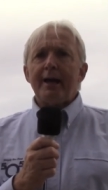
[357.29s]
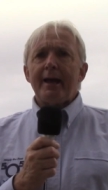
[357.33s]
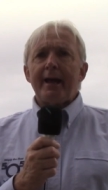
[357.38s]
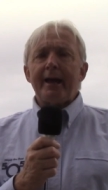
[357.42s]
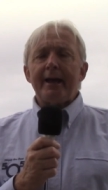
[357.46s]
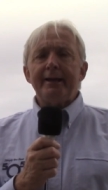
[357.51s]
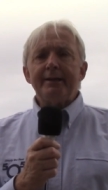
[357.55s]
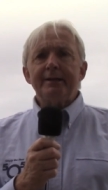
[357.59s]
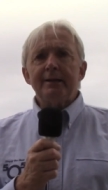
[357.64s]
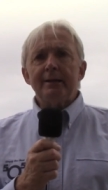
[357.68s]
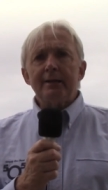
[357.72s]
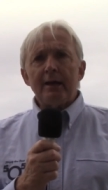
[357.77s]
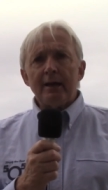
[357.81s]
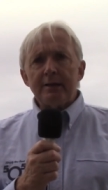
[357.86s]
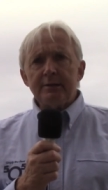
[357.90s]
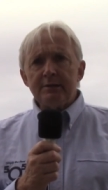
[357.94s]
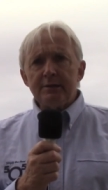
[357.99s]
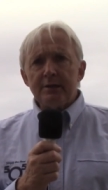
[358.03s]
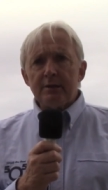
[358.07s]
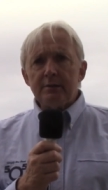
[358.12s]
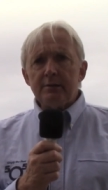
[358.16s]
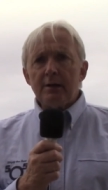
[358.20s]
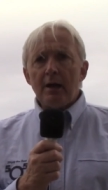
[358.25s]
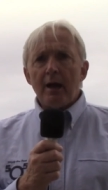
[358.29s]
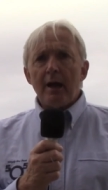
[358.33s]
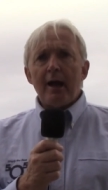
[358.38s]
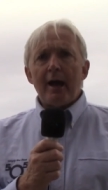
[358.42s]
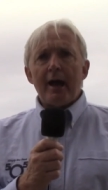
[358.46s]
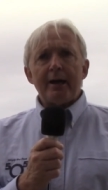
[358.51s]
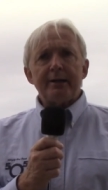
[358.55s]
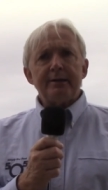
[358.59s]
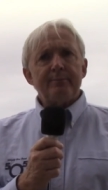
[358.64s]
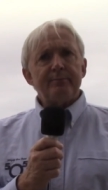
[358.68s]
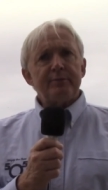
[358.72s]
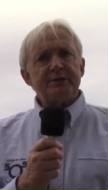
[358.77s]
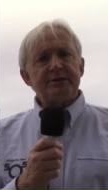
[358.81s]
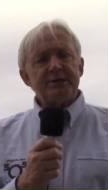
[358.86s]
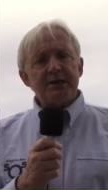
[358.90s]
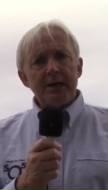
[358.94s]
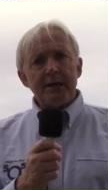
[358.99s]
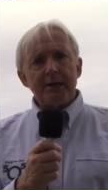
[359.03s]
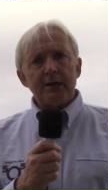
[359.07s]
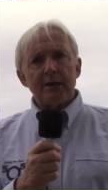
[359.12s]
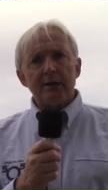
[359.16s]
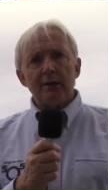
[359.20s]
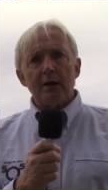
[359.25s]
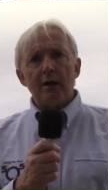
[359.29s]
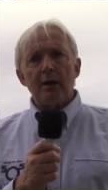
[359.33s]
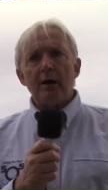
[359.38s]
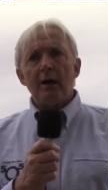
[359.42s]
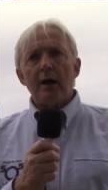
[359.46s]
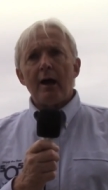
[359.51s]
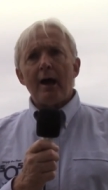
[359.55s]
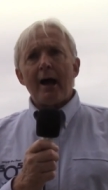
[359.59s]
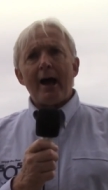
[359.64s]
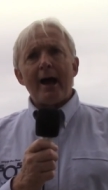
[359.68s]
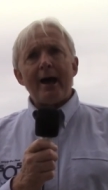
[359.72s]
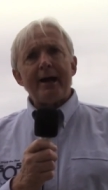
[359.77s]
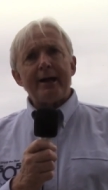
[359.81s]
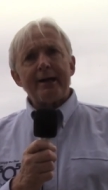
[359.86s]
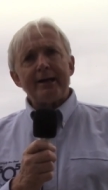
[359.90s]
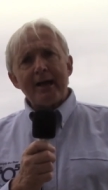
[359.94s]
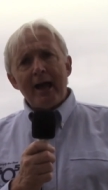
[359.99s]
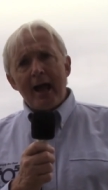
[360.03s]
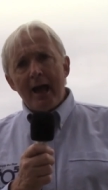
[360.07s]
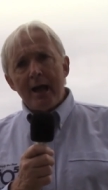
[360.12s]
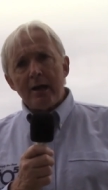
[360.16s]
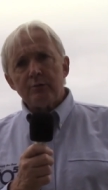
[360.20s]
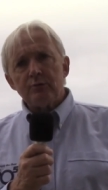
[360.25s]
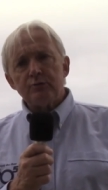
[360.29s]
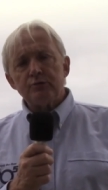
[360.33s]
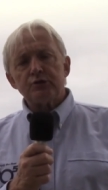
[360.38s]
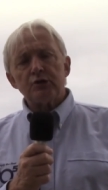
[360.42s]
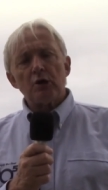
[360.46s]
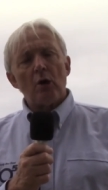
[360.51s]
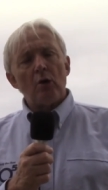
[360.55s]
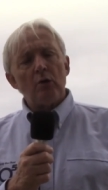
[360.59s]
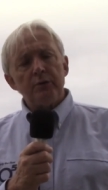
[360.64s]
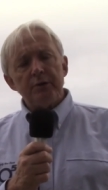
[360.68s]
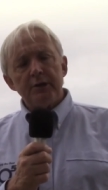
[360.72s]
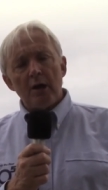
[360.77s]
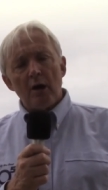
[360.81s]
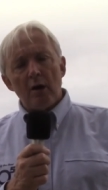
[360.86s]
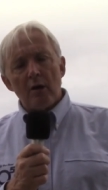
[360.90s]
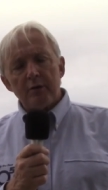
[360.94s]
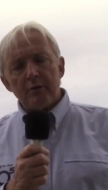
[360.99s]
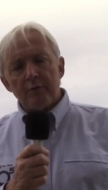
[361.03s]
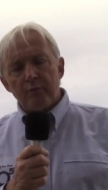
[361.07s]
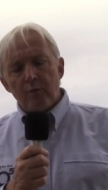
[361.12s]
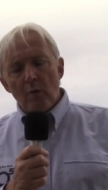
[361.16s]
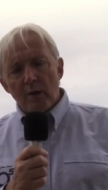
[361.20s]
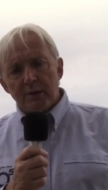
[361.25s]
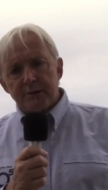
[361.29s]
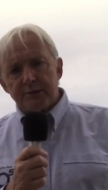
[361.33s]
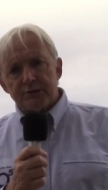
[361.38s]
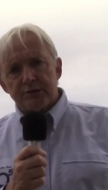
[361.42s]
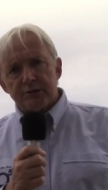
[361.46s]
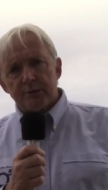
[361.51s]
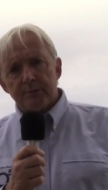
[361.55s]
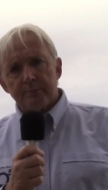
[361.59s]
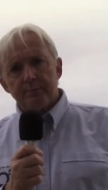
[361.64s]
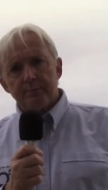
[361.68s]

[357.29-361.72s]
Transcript: in London, and in particular at Cowes on the Isle of Wight.